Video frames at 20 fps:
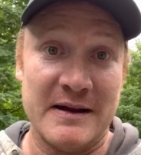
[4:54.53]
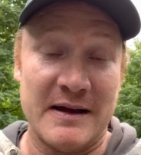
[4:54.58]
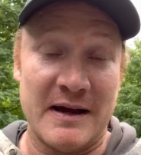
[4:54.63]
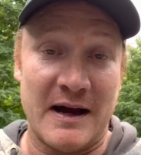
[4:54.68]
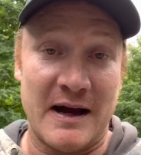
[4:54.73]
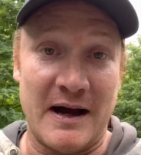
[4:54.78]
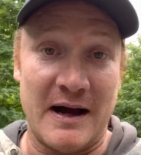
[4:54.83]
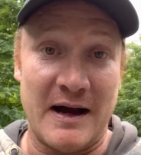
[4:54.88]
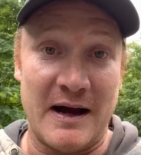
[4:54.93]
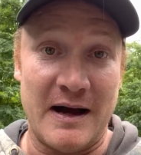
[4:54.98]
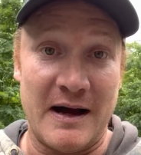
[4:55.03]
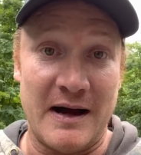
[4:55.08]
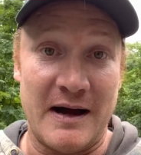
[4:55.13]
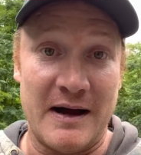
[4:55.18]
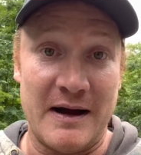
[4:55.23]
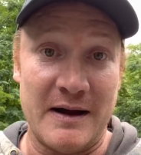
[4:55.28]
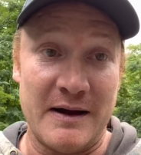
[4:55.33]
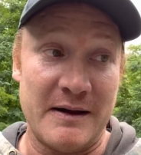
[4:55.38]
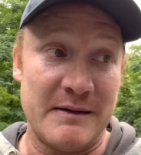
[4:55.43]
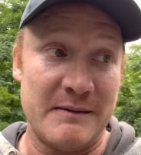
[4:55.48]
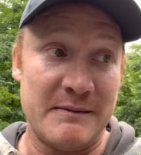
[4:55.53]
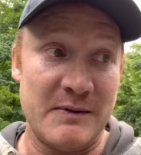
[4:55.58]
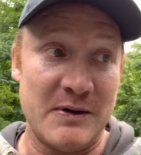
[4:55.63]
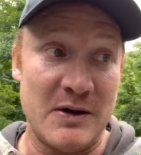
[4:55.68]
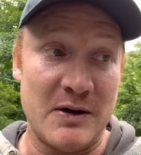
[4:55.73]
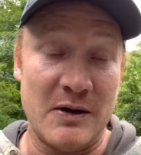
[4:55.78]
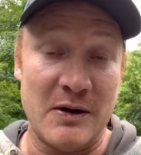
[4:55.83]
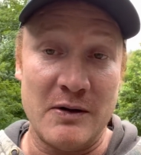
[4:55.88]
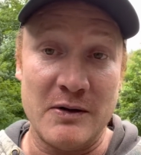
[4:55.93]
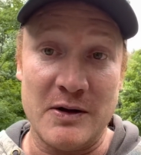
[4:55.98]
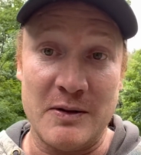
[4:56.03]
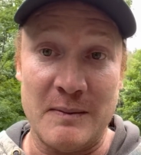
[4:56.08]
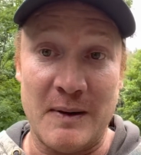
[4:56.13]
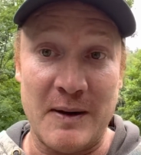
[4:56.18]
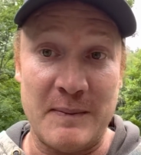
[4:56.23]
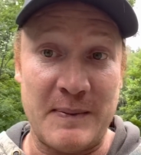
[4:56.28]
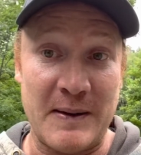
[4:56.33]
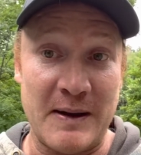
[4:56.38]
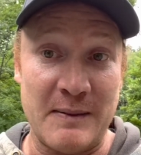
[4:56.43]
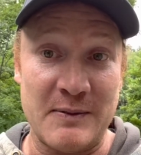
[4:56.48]
you know, you
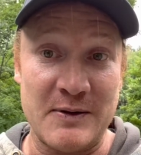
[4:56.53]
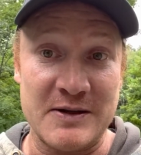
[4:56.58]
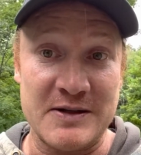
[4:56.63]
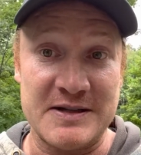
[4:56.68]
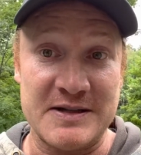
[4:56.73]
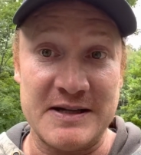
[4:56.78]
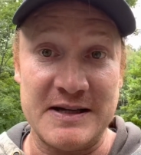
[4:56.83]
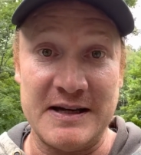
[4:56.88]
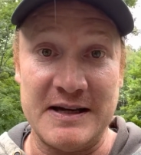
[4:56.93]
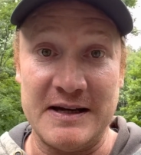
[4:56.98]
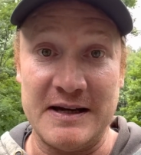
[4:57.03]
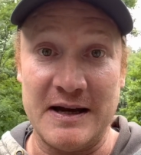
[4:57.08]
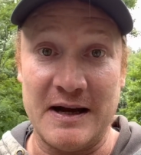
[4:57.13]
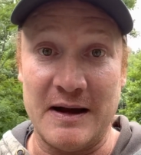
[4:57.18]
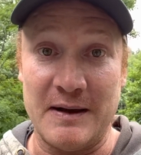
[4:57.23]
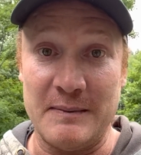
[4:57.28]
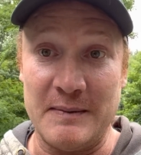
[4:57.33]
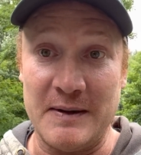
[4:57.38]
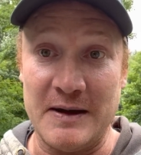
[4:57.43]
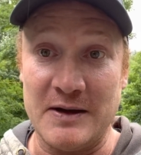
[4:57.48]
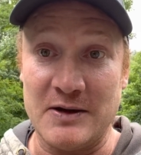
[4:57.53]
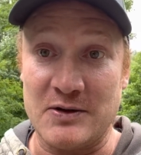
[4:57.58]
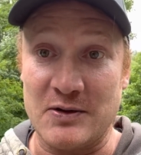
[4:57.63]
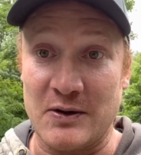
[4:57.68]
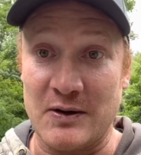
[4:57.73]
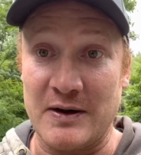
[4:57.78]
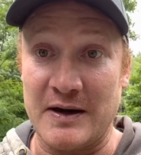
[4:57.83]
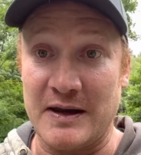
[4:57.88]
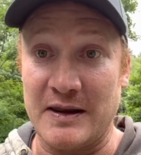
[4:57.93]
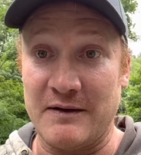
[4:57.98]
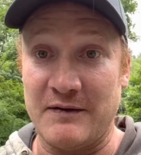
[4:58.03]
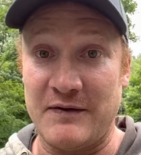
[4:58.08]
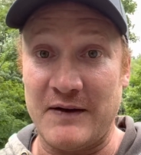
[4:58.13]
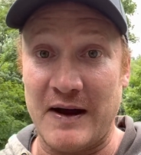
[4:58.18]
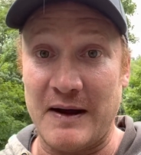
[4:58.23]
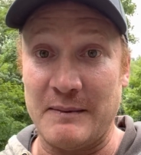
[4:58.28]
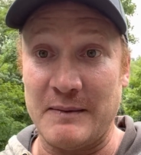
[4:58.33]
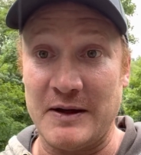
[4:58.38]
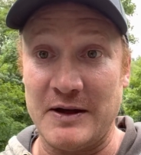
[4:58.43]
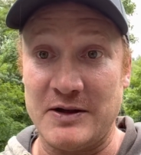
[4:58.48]
might be able to see me and Tori and the
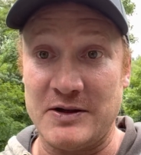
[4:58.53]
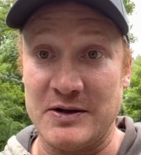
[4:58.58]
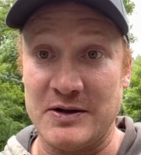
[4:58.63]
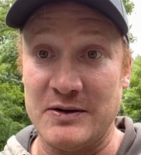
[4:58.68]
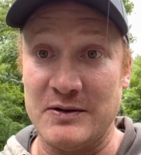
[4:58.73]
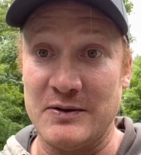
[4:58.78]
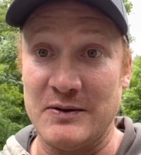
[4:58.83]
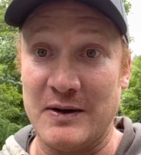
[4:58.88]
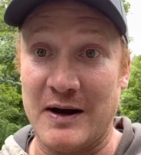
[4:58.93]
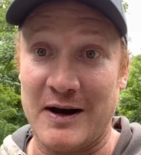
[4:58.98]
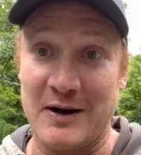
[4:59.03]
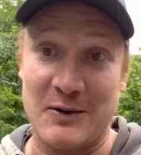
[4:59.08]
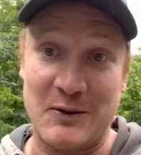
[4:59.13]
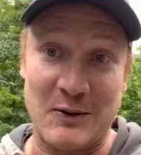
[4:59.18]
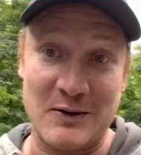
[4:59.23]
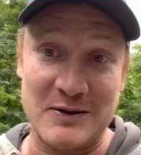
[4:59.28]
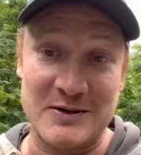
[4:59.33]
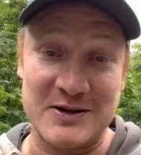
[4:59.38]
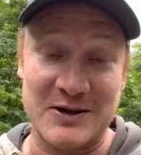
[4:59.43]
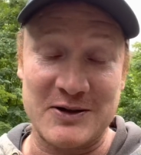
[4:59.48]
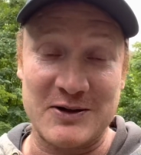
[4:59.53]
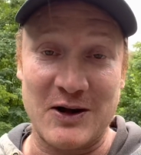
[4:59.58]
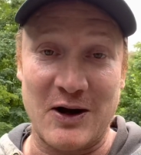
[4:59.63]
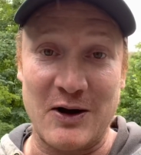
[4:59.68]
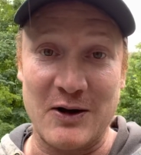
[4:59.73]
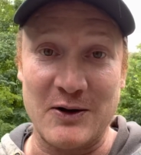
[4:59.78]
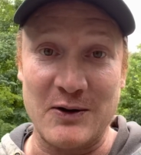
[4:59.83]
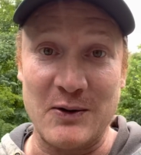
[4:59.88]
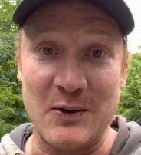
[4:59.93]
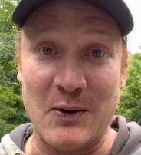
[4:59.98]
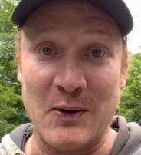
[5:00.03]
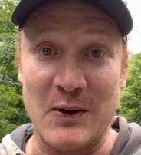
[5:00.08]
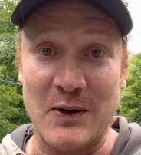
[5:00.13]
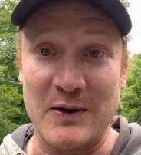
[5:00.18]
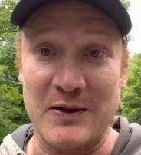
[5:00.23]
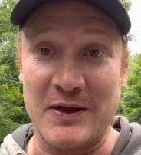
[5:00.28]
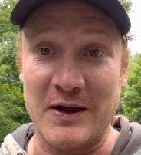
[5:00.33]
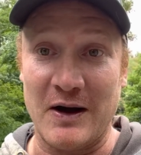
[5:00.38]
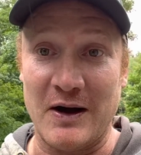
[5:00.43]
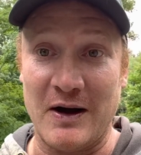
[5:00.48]
family too, and of course our dog
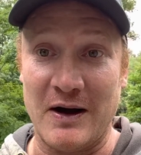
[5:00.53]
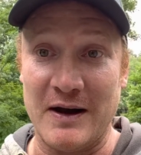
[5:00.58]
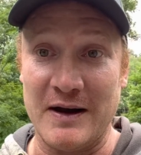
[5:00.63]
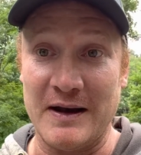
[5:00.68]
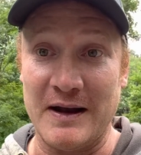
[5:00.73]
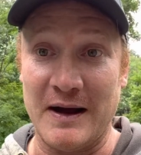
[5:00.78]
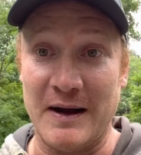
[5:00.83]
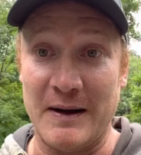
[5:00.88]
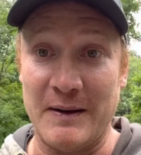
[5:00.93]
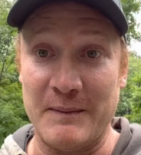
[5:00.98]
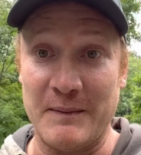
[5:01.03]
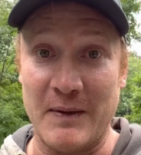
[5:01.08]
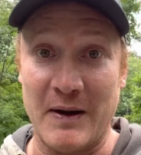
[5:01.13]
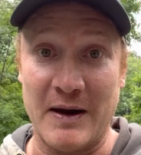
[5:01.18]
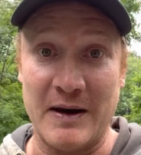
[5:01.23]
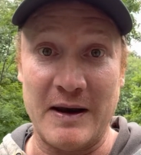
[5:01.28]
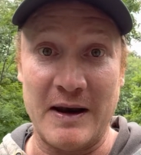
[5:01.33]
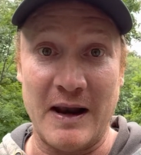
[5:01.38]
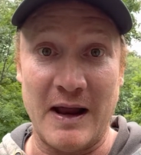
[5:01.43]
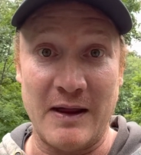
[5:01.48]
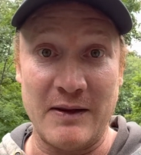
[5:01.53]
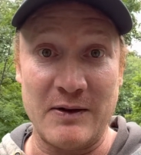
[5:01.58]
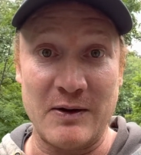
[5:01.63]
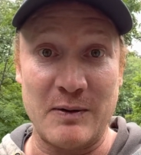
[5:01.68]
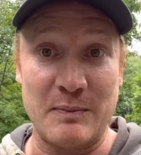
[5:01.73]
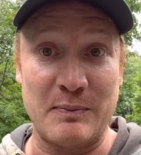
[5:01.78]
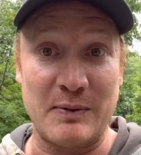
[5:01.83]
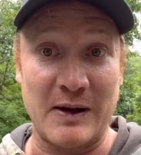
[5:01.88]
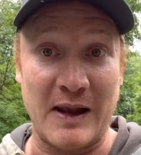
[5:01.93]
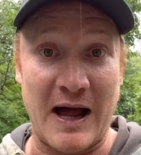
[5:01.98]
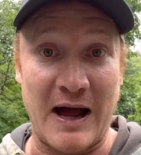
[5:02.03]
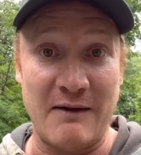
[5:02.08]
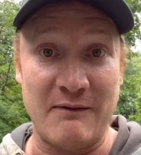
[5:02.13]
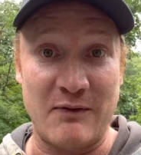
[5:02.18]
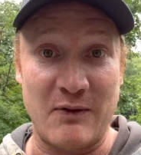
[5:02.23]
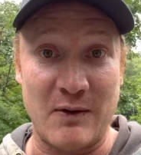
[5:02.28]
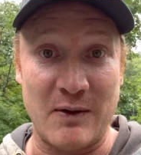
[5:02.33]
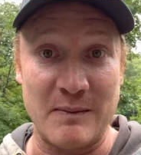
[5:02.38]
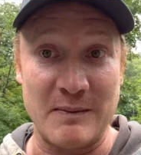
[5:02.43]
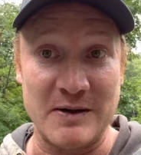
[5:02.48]
North on another
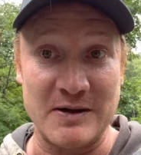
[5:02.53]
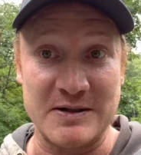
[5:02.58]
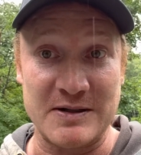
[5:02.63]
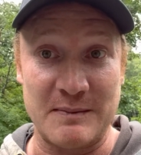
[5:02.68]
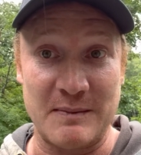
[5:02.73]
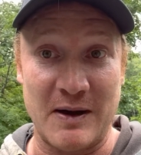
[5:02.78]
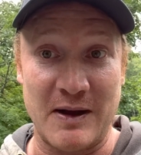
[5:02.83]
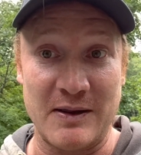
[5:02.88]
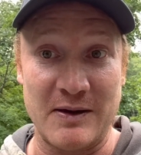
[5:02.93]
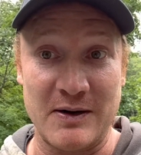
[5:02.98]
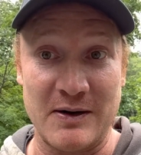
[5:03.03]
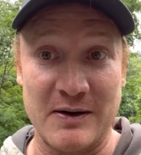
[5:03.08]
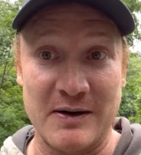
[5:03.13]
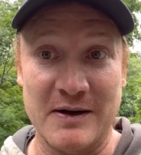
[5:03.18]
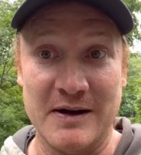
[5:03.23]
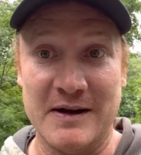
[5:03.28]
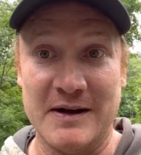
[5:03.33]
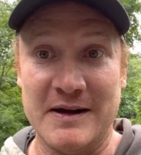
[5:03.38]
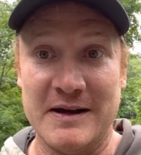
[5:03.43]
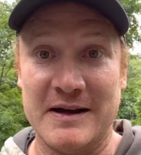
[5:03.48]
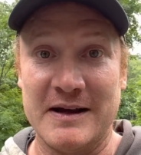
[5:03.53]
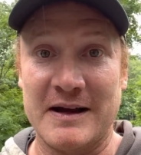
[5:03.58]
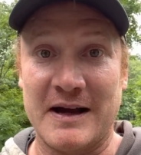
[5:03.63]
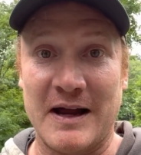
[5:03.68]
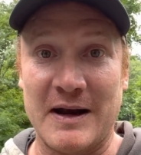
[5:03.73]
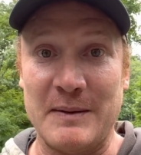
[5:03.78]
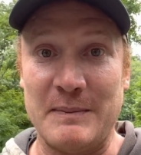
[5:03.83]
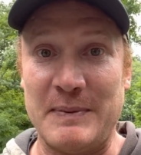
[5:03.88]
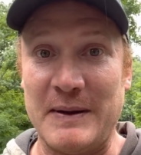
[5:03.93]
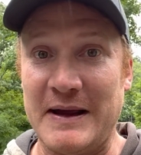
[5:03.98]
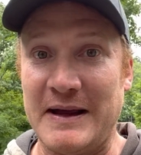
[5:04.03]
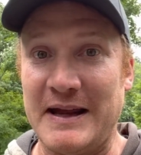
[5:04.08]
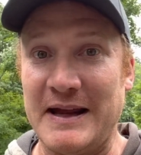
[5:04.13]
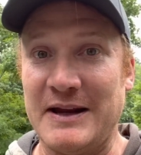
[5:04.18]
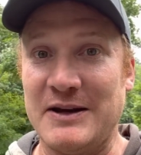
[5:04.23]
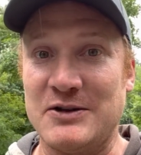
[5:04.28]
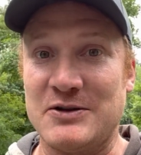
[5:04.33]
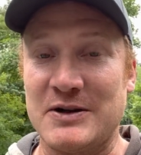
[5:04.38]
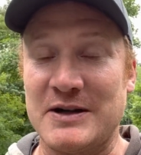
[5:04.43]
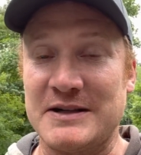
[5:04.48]
platform. There's some other kind of big
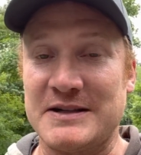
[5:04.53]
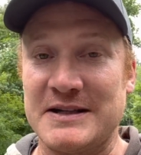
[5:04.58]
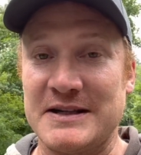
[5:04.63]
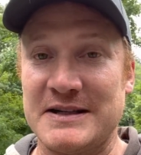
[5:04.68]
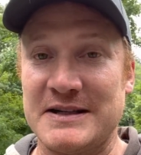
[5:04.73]
interesting